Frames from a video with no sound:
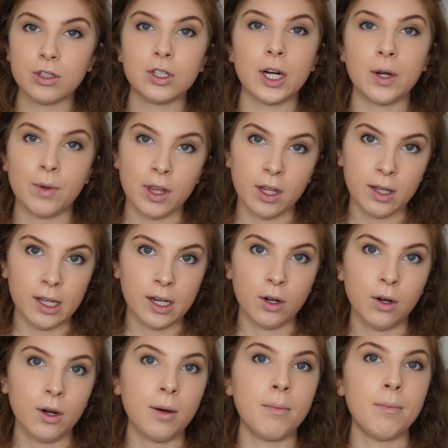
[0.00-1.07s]
start with a
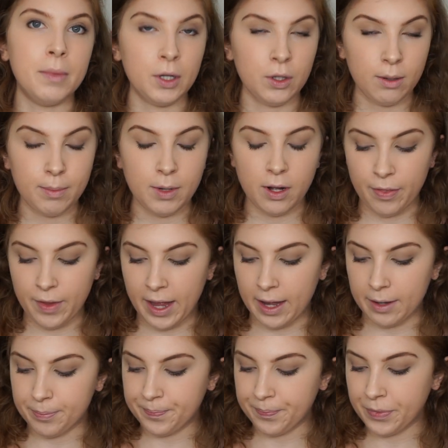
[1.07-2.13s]
little, build upon
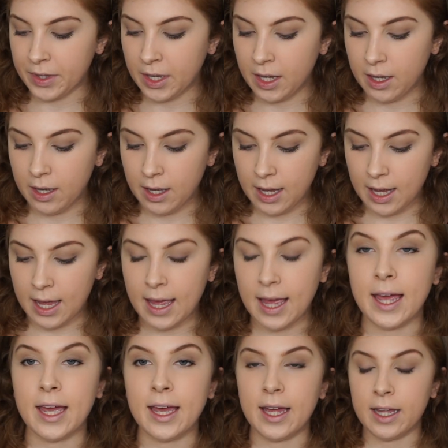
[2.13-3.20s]
that.
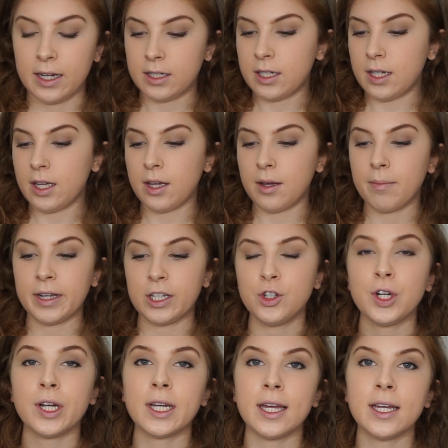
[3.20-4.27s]
And my
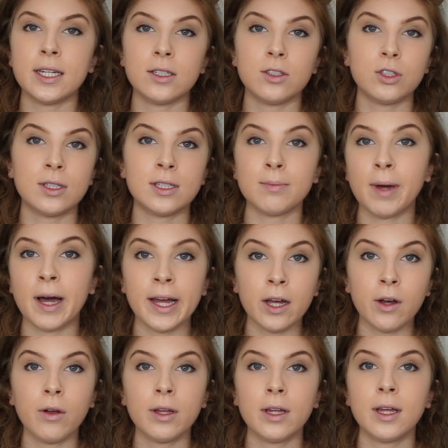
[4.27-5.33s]
trick is
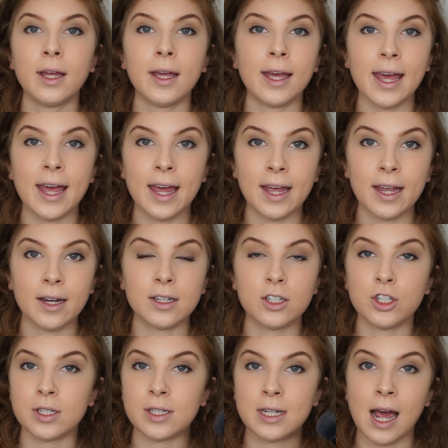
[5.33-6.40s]
smile and
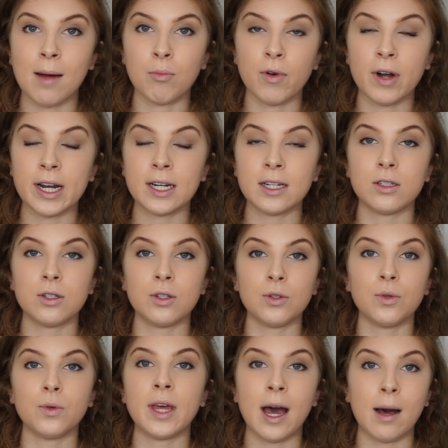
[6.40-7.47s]
just tap right
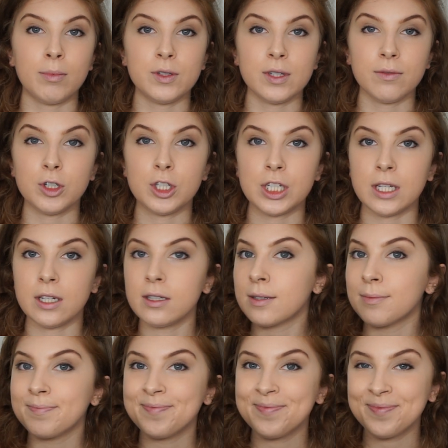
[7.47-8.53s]
into the apples of your cheeks.